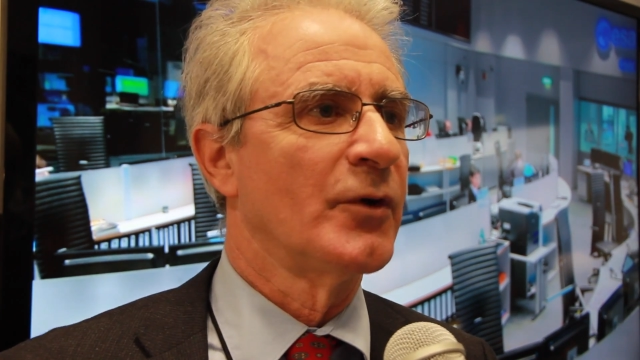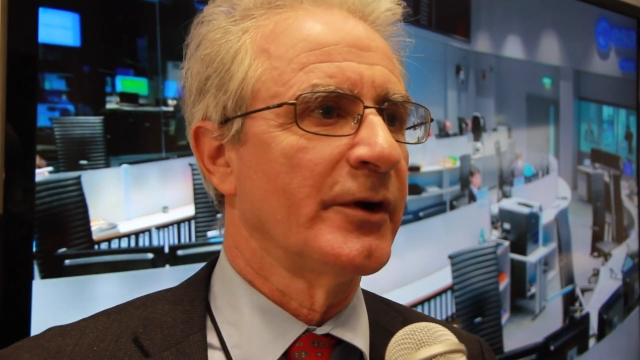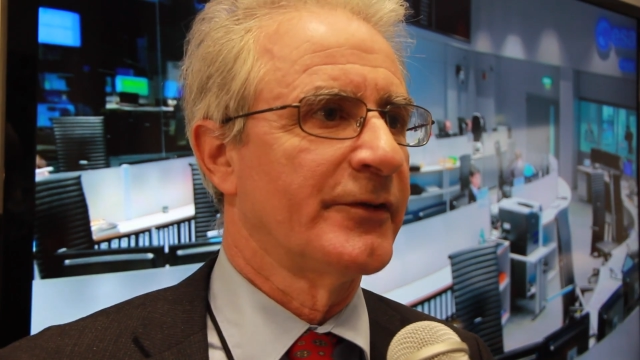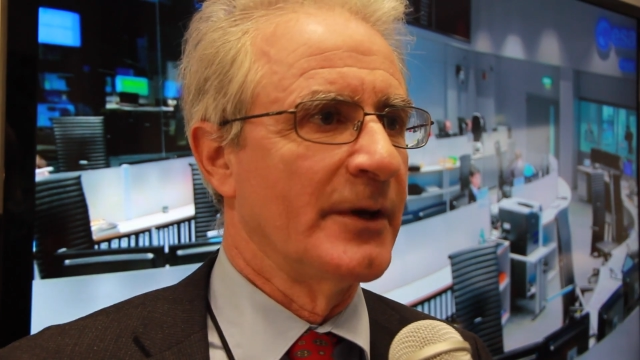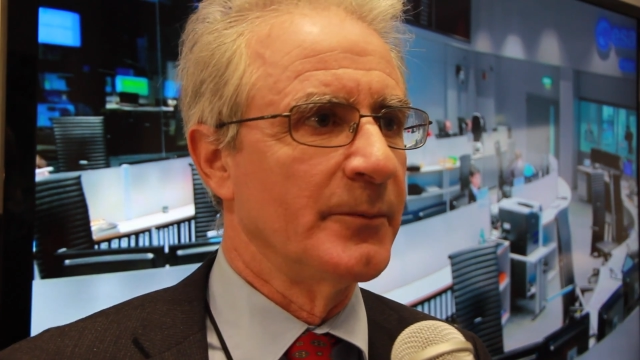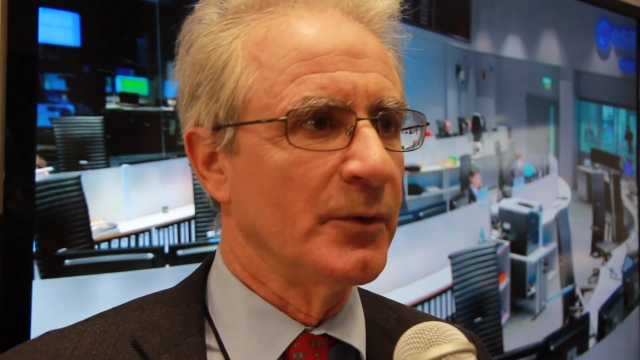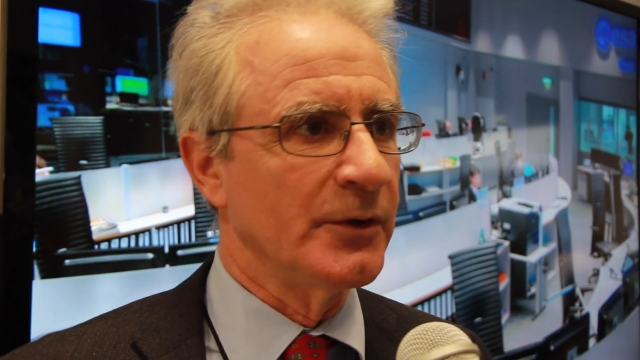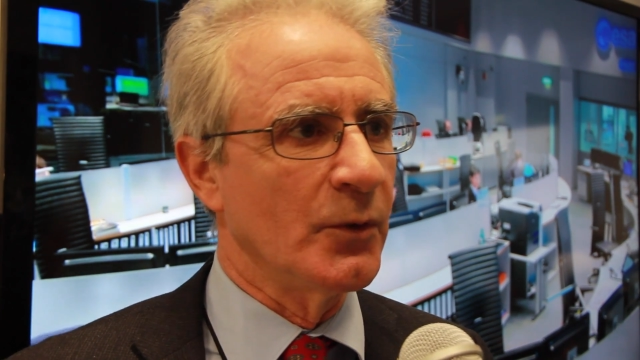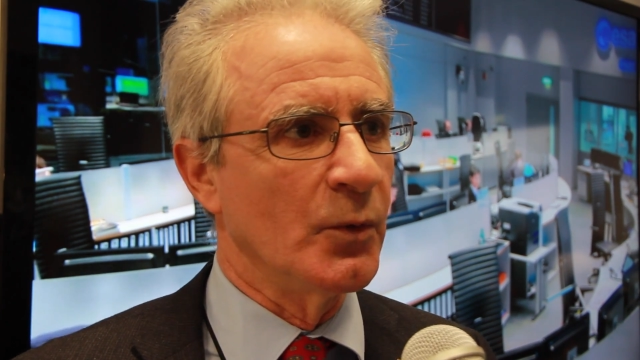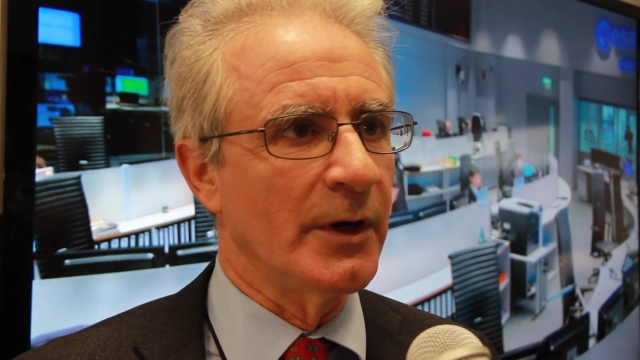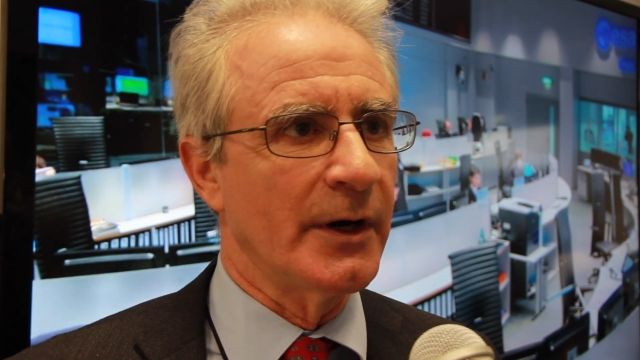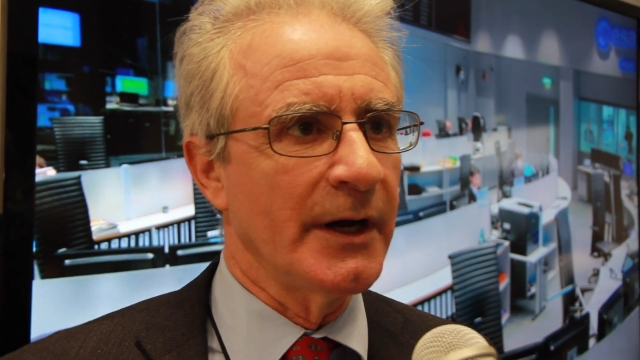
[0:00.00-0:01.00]
For example, there
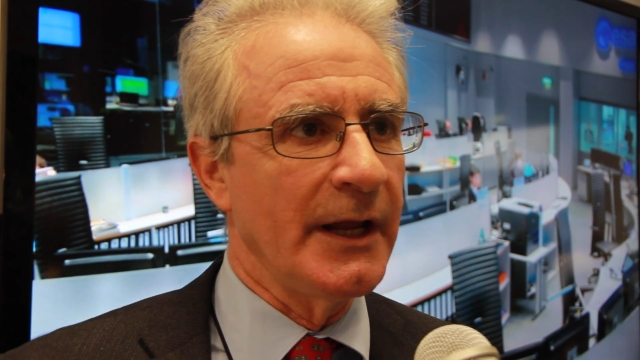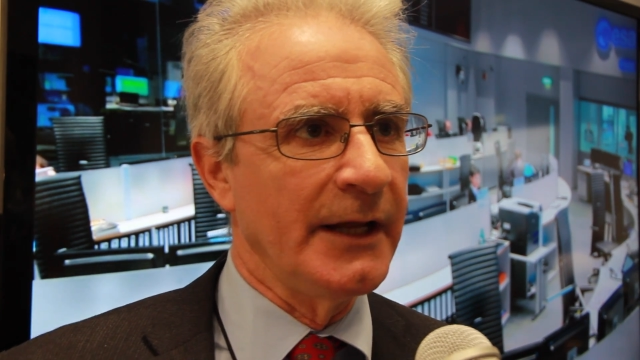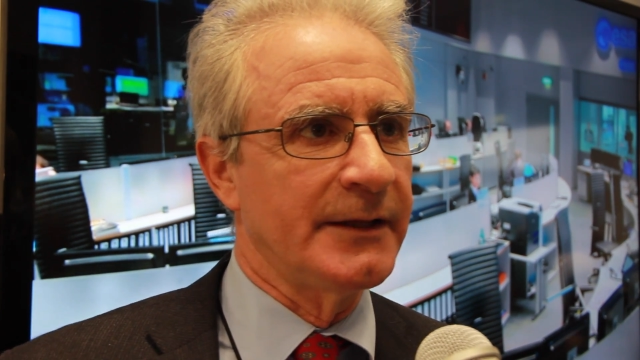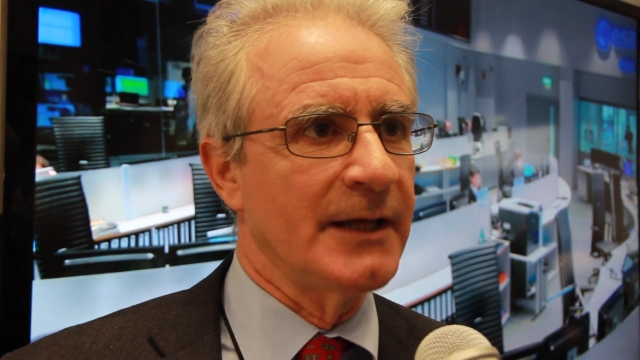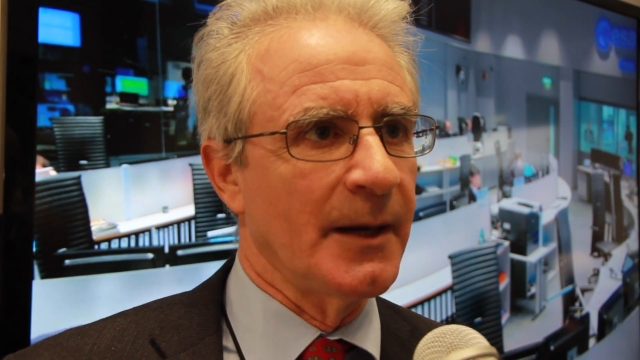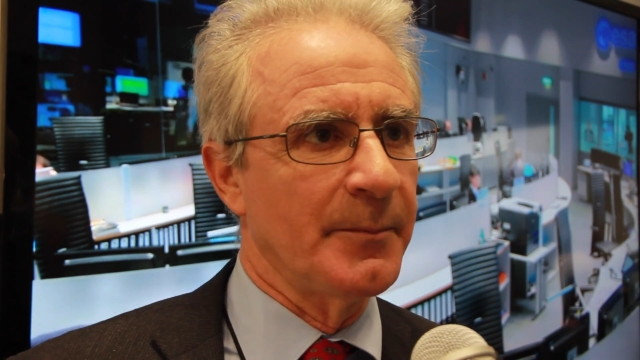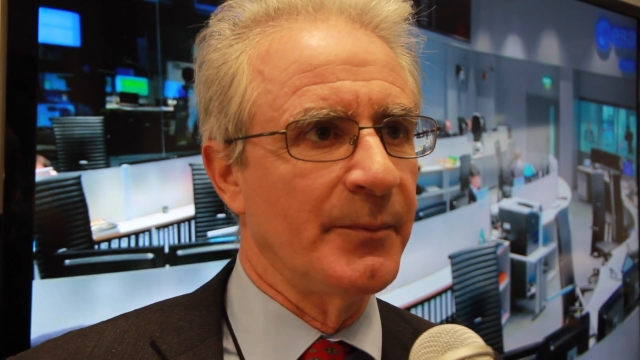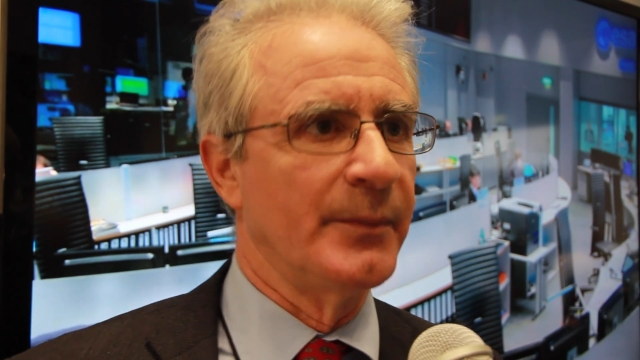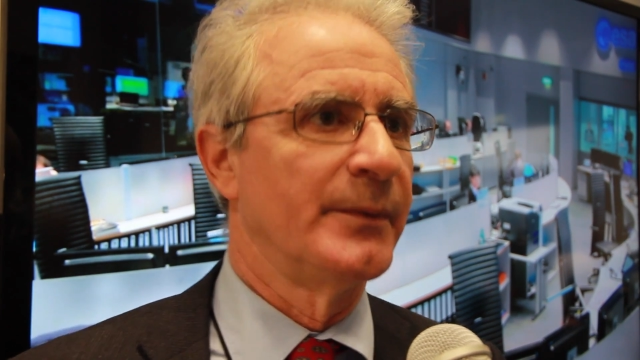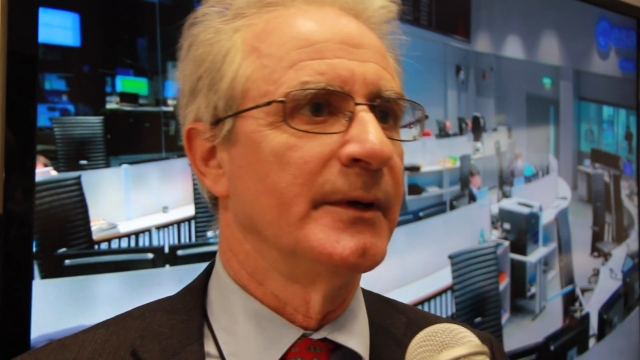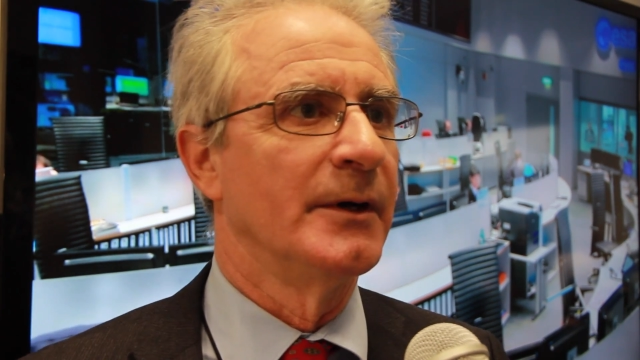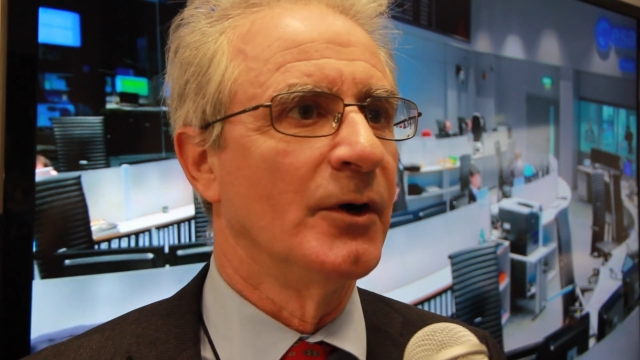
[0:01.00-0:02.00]
were heat up
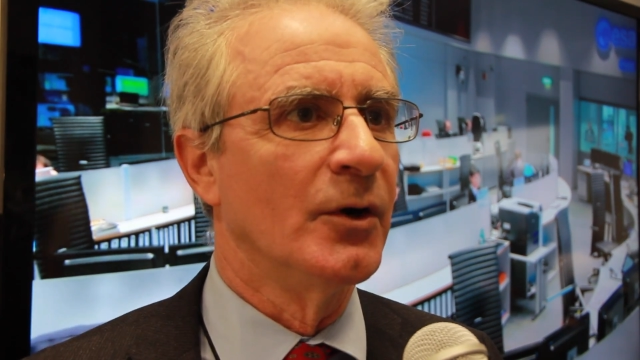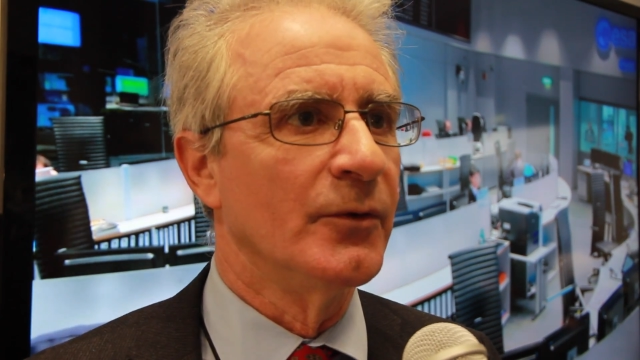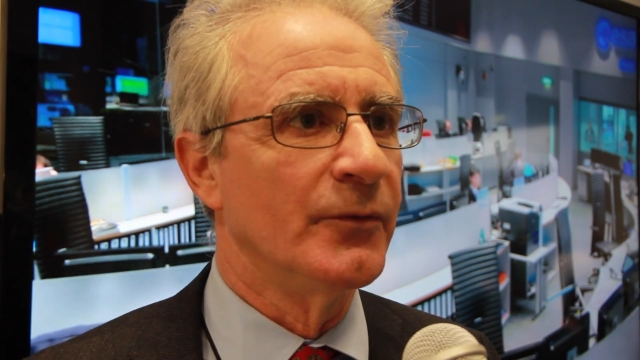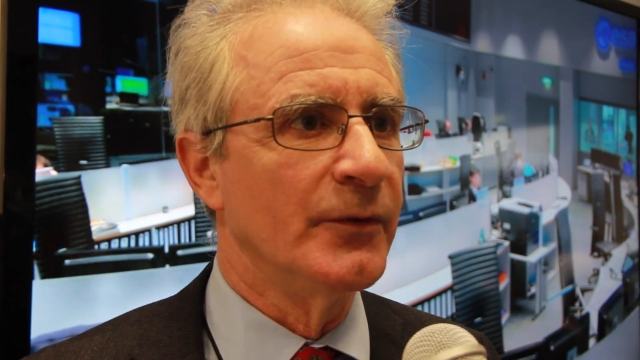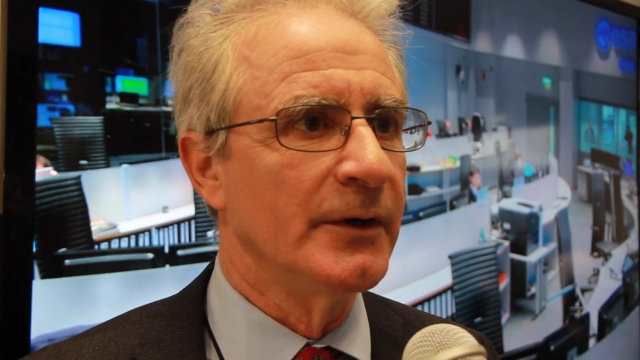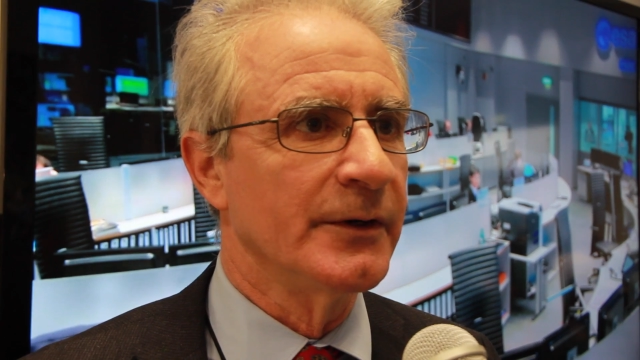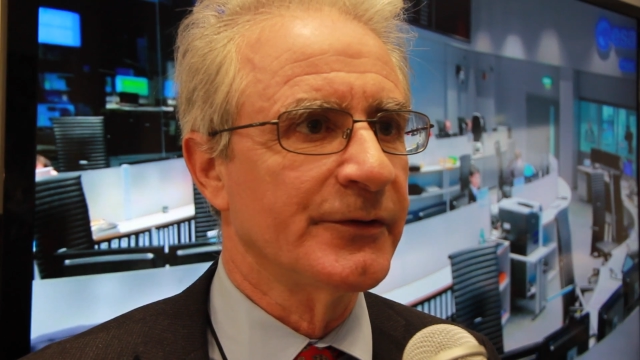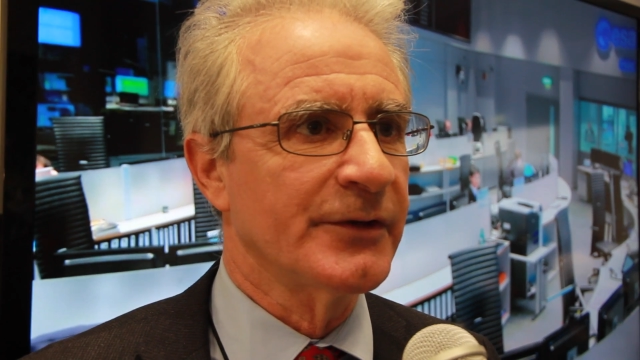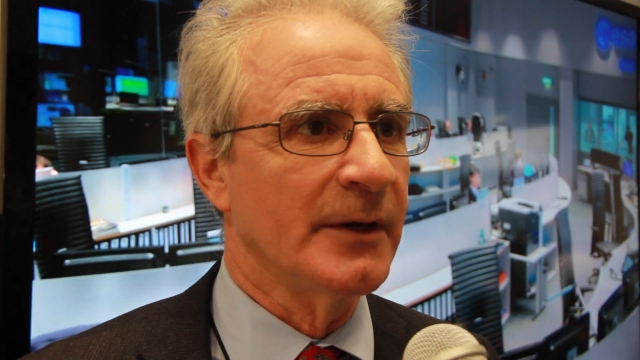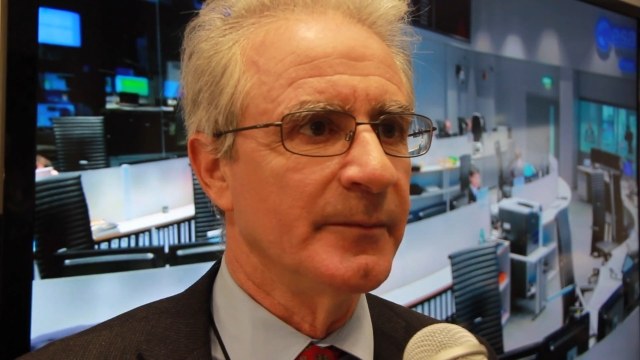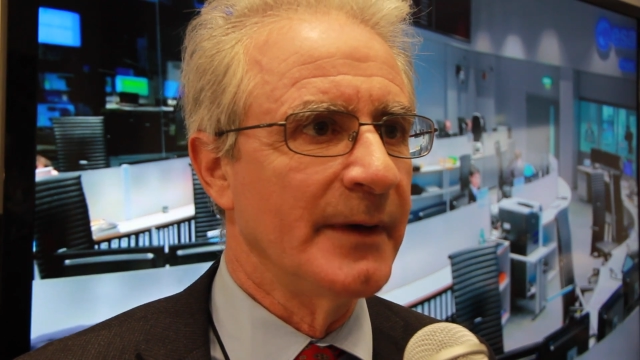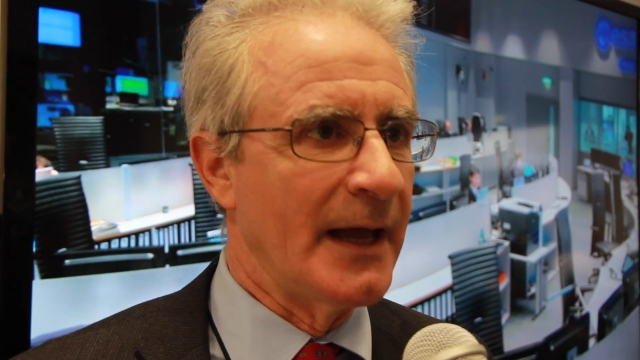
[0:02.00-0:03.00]
of
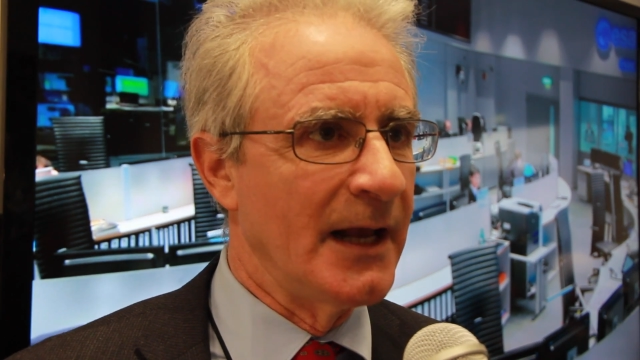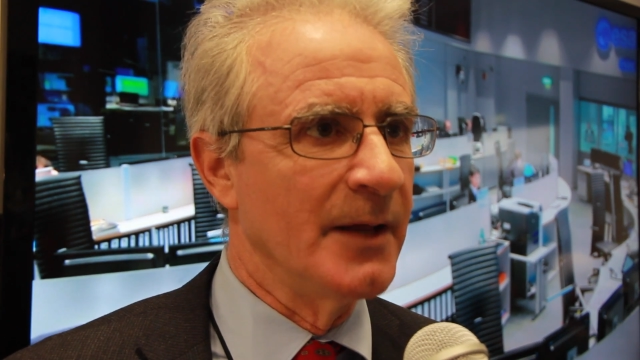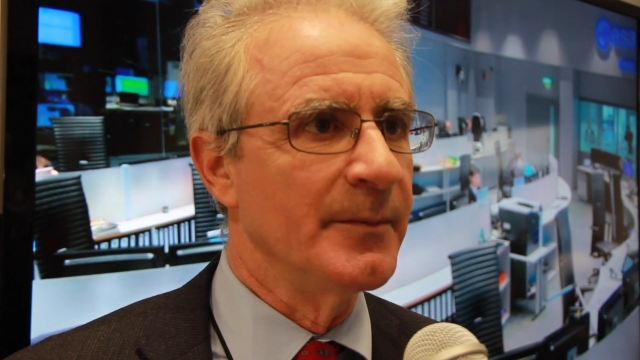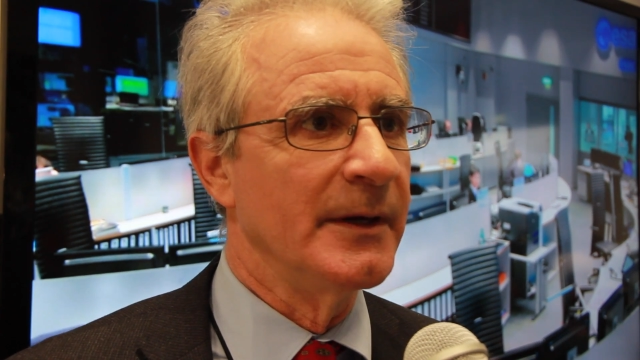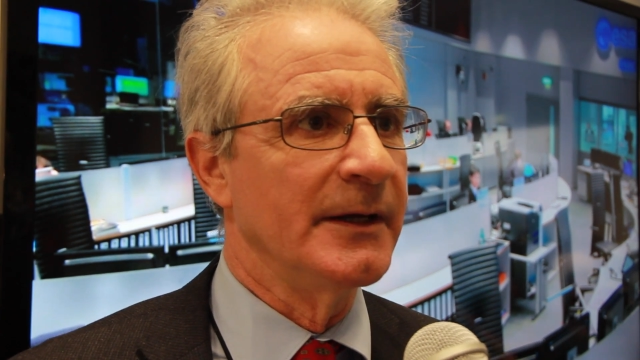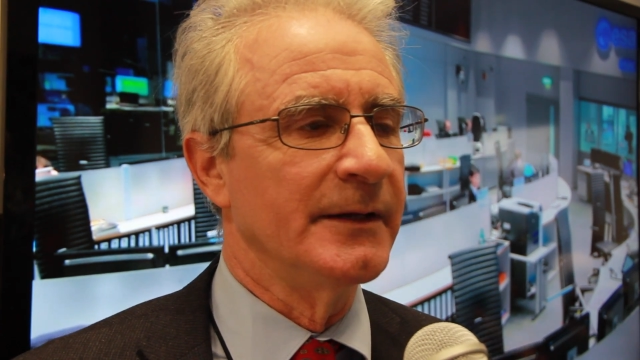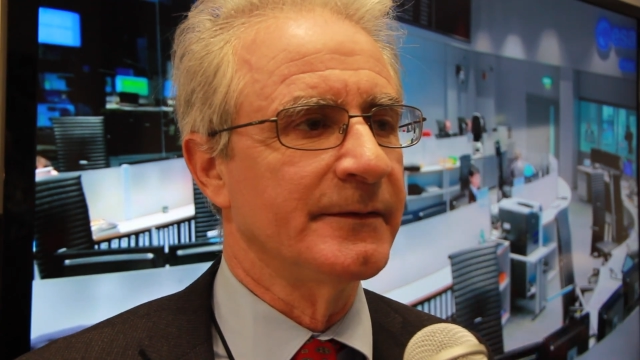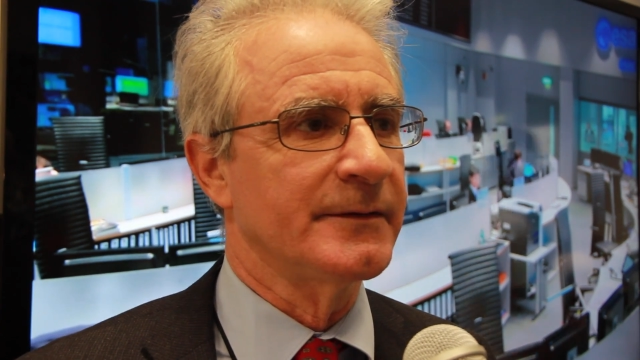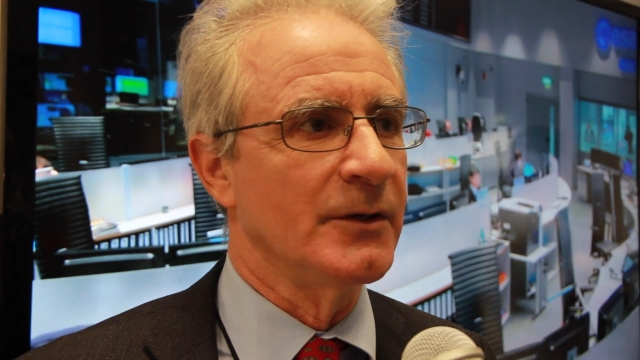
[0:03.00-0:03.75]
some elements,